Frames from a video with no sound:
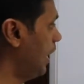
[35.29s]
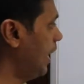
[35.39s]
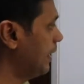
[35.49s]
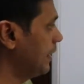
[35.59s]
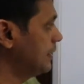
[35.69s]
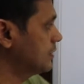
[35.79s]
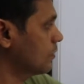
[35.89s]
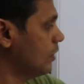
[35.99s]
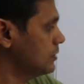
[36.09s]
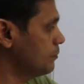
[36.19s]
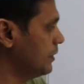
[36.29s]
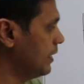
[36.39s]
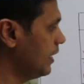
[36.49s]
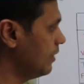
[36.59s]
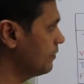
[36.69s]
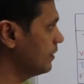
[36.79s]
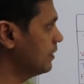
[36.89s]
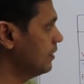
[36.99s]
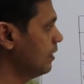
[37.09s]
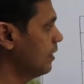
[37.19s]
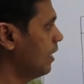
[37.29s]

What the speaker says: and its cost behavior